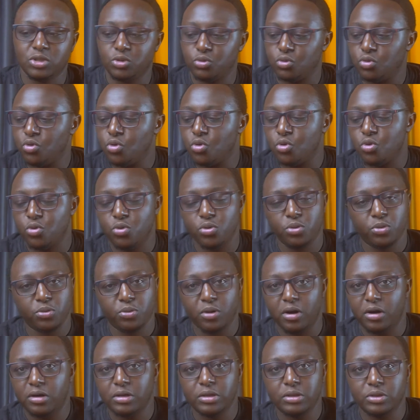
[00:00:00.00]
to go
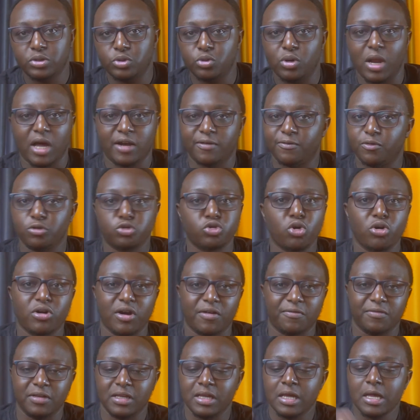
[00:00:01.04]
to learn
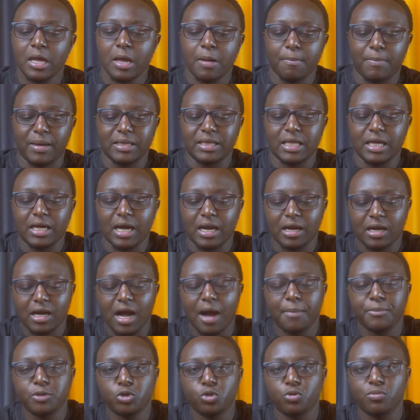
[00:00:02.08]
photography, but they can
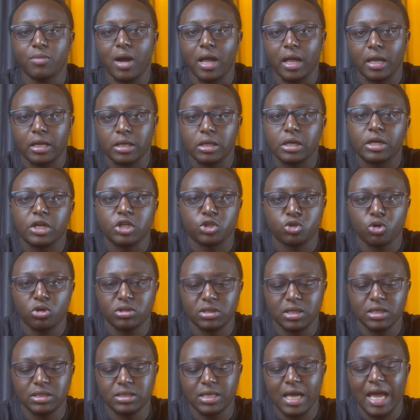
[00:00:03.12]
come to my
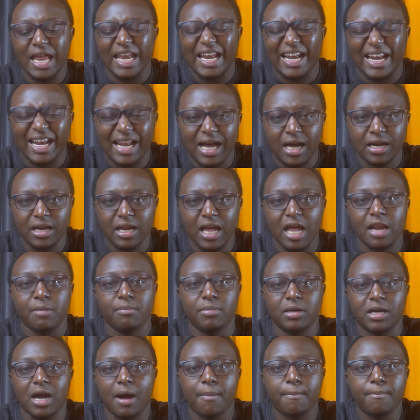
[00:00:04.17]
resources and learn and
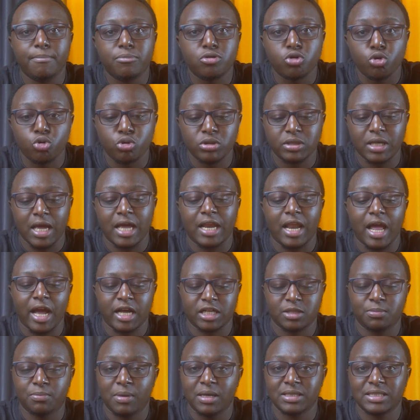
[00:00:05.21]
become pros and
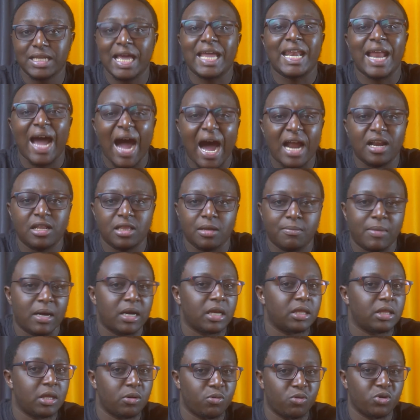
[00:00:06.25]
experts and earn the
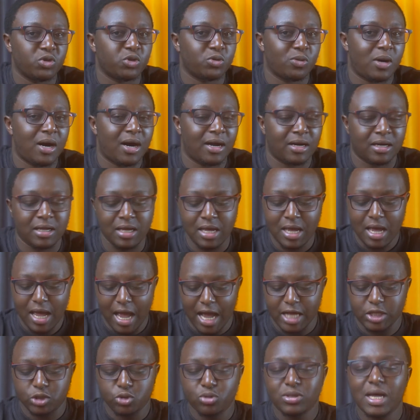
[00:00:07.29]
money they want to earn.
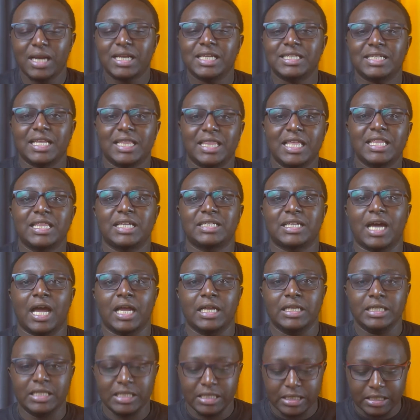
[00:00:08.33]
And so that is the thing that I
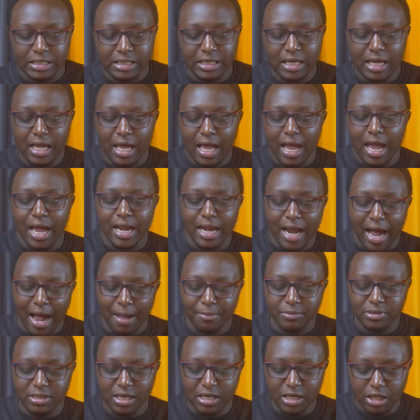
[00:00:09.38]
did, and
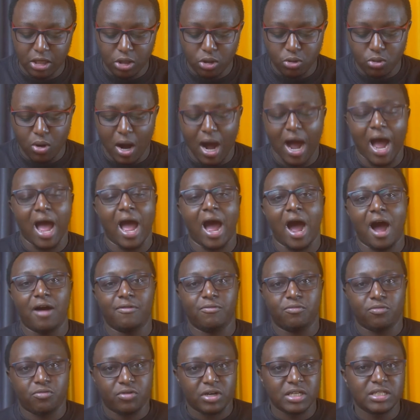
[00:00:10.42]
I'm telling you, I have
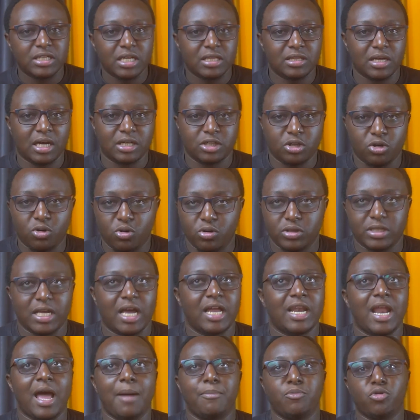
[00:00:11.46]
written that course
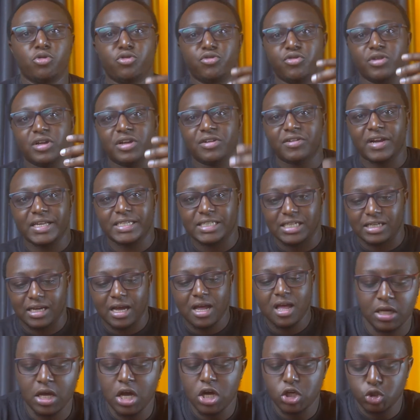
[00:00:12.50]
and I'm not regretting.
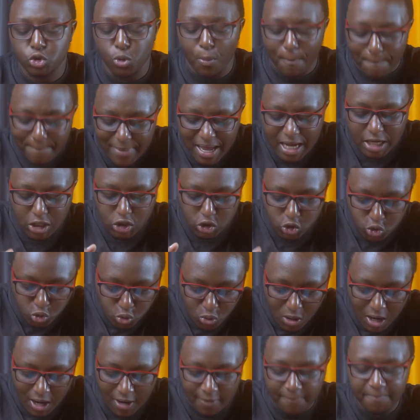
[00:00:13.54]
So make
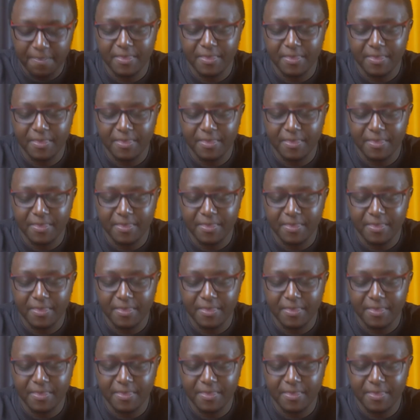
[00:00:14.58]
sure